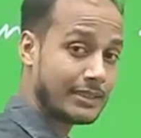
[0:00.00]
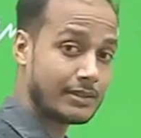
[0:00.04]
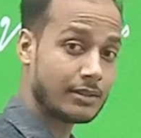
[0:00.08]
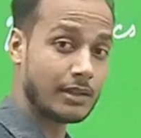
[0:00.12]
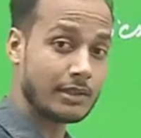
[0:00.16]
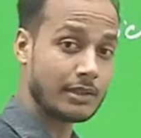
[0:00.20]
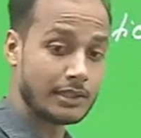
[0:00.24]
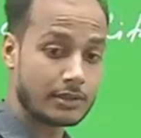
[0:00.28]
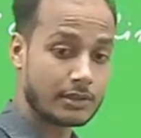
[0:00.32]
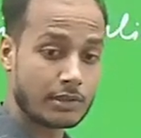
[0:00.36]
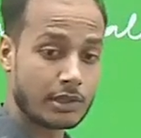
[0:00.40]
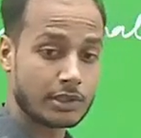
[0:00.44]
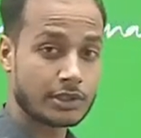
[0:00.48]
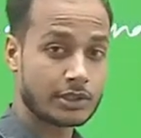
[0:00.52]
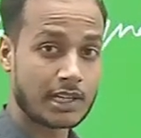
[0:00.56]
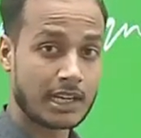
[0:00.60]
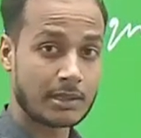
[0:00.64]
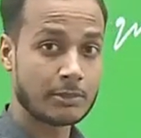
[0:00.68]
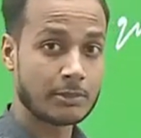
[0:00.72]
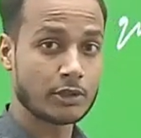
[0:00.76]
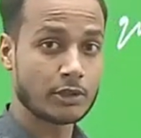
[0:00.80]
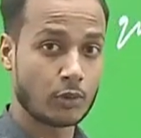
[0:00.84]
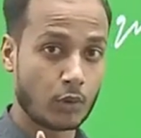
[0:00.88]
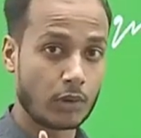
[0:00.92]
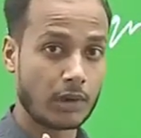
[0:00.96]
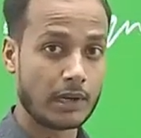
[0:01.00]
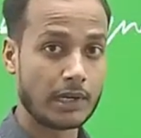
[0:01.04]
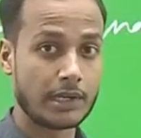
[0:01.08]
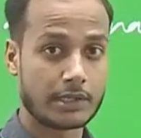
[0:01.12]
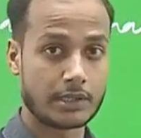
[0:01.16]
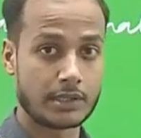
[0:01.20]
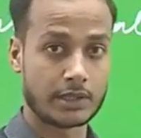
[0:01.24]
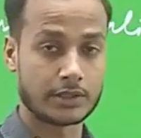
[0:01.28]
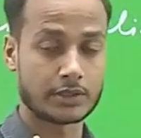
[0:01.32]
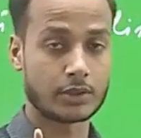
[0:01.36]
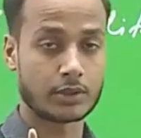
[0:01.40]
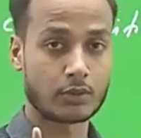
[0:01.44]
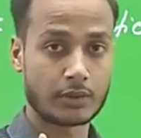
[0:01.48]
a literature, I mean good
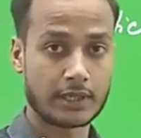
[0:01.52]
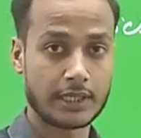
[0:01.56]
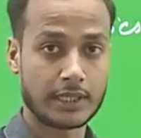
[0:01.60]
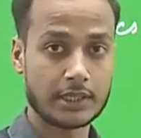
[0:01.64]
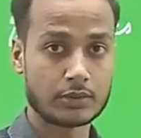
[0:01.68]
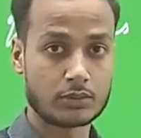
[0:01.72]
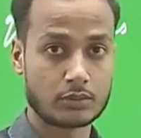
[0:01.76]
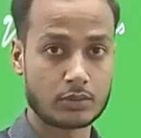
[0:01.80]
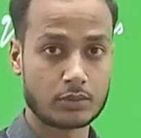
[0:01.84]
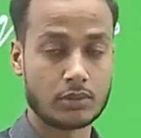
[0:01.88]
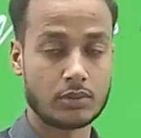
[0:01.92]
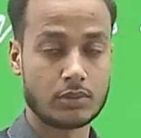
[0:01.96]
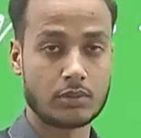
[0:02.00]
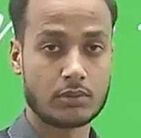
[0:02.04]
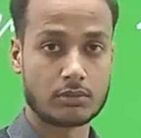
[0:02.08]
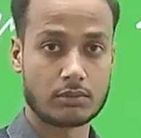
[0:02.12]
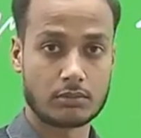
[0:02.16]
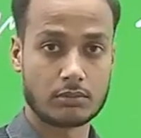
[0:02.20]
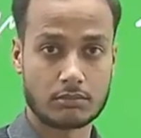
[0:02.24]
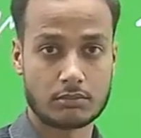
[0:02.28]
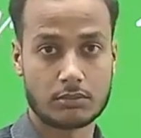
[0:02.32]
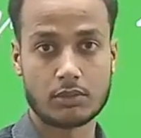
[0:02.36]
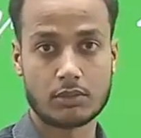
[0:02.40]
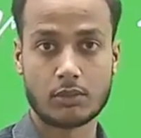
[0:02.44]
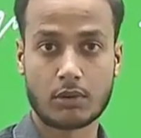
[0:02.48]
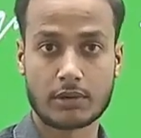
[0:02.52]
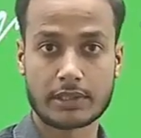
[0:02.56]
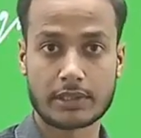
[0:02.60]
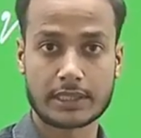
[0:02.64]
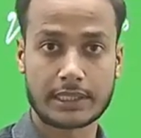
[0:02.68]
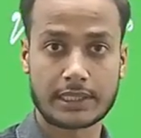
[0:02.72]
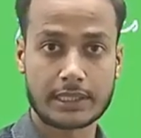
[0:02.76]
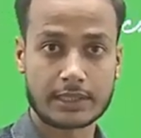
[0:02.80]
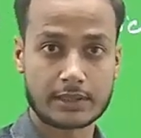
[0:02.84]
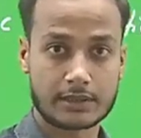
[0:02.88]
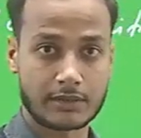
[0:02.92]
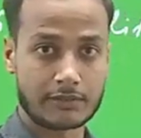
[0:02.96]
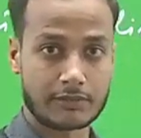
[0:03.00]
literature. Okay, so do not
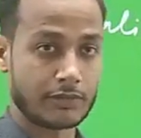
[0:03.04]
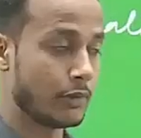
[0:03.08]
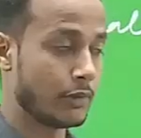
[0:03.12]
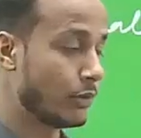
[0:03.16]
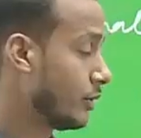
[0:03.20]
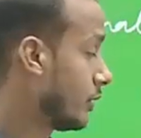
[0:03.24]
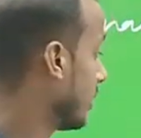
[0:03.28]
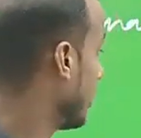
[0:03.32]
get confused.